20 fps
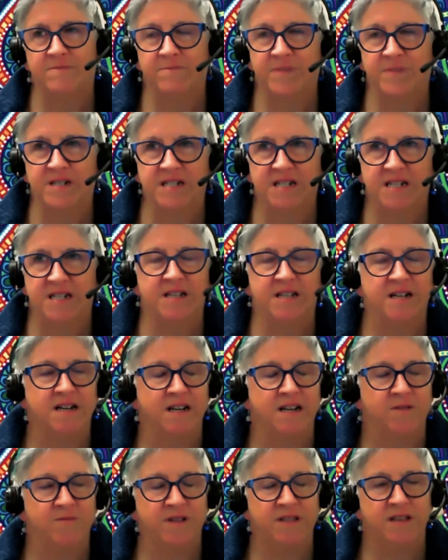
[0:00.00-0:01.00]

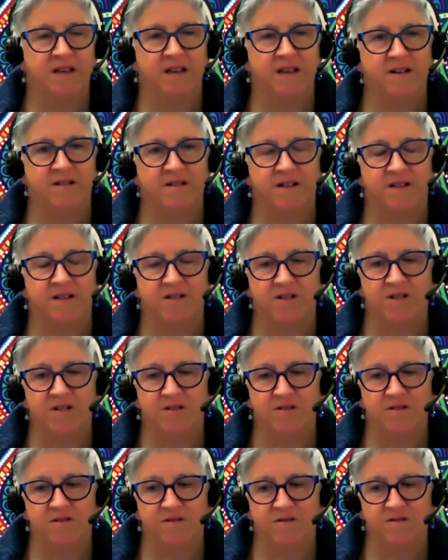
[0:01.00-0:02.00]
particularly when they're going
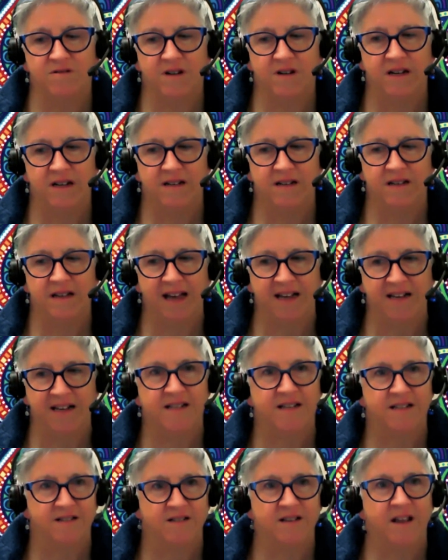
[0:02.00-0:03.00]
to
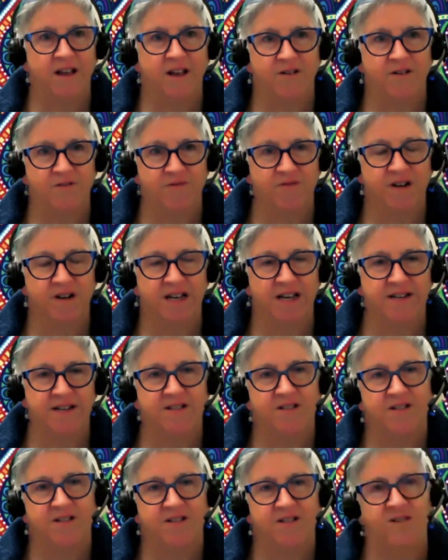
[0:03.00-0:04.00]
access
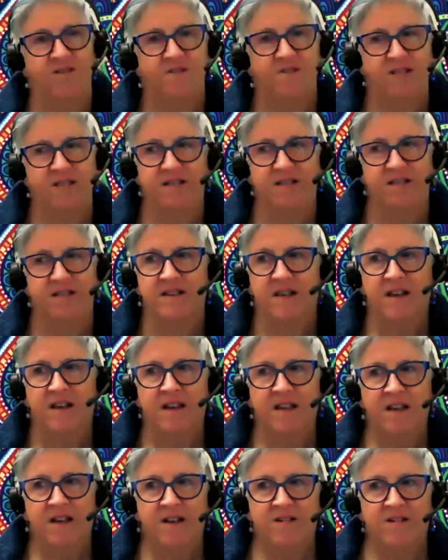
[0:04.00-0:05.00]
health-related services.
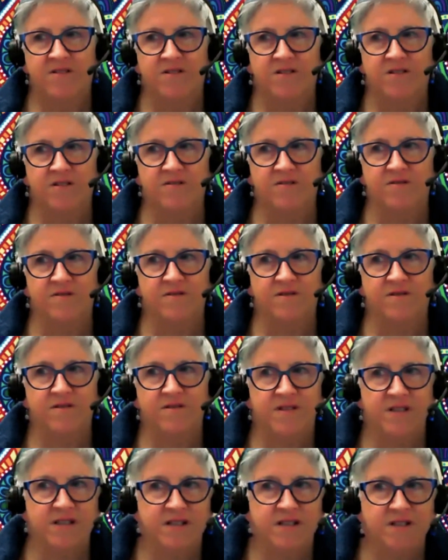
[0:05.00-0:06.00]
So
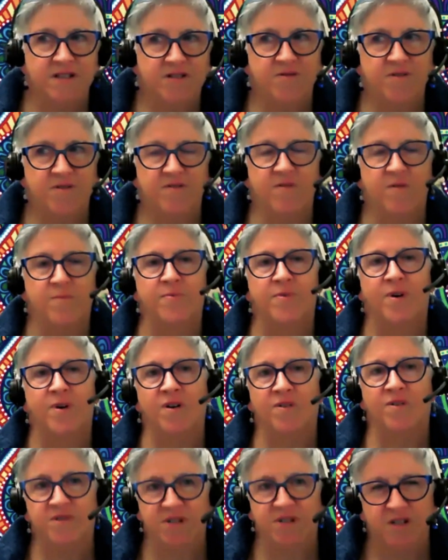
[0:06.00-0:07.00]
this sort of
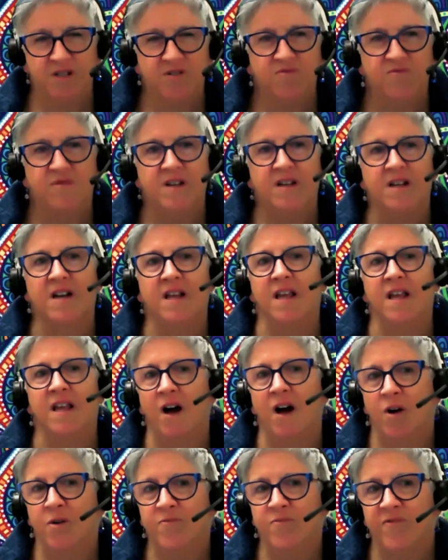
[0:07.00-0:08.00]
approach is really
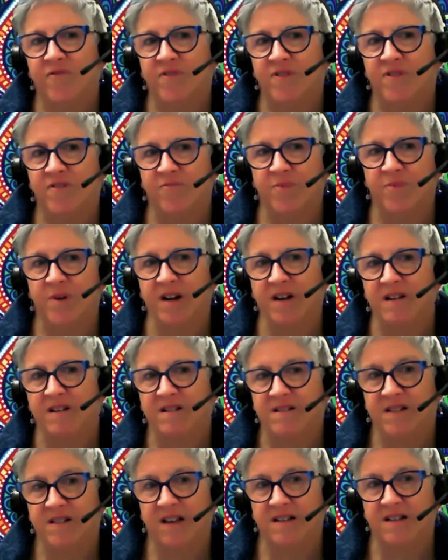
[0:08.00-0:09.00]
hopeful of
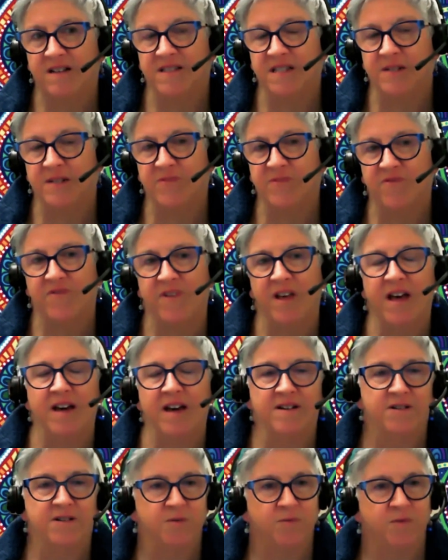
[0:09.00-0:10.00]
breaking down some of
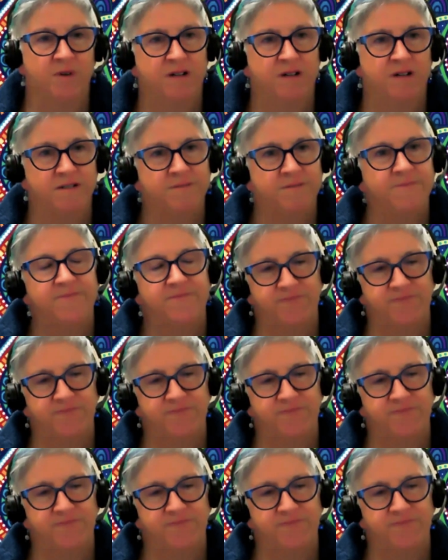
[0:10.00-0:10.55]
that as well.